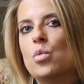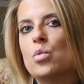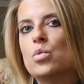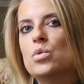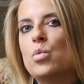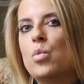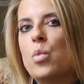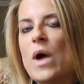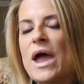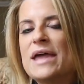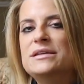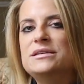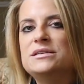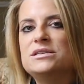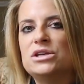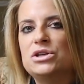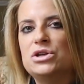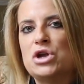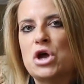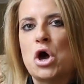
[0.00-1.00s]
when
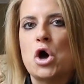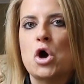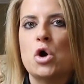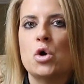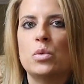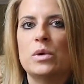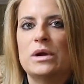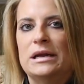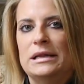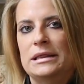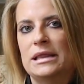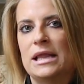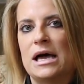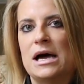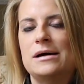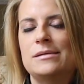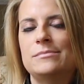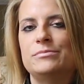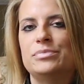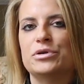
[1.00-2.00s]
to know when a
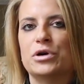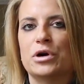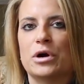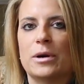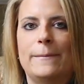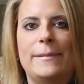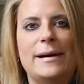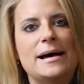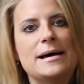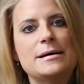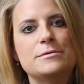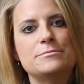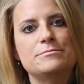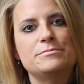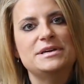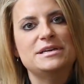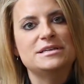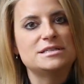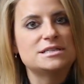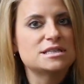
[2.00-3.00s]
lump or a
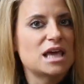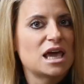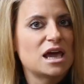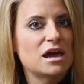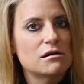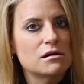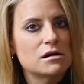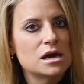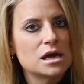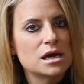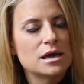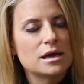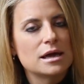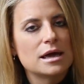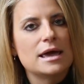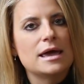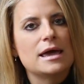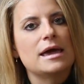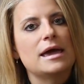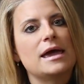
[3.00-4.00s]
bump is scary
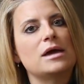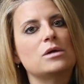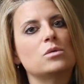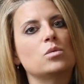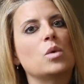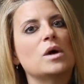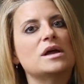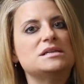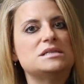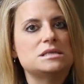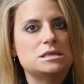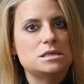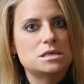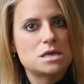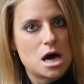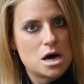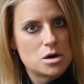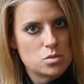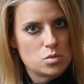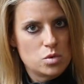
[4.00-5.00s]
and when to
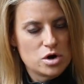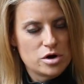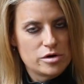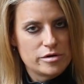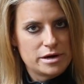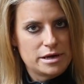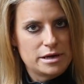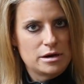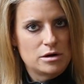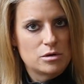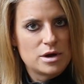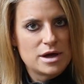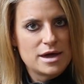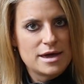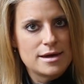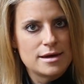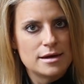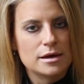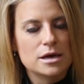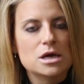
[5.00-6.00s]
not worry,
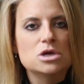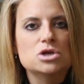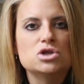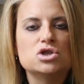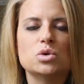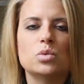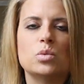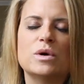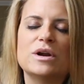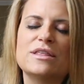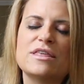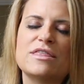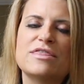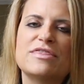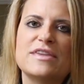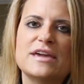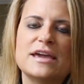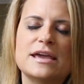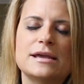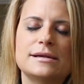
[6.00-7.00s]
okay? So one of the
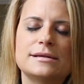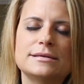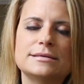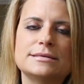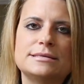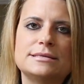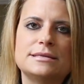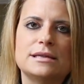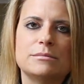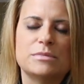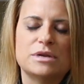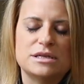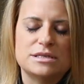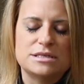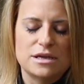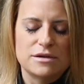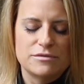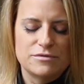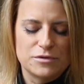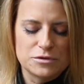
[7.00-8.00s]
things that I'm gonna
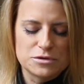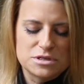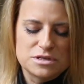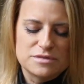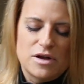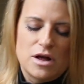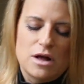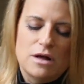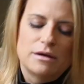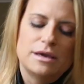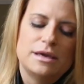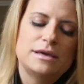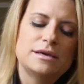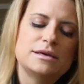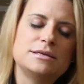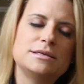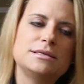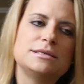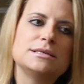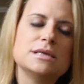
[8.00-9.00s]
say first of all
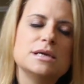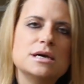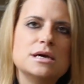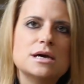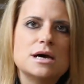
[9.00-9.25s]
is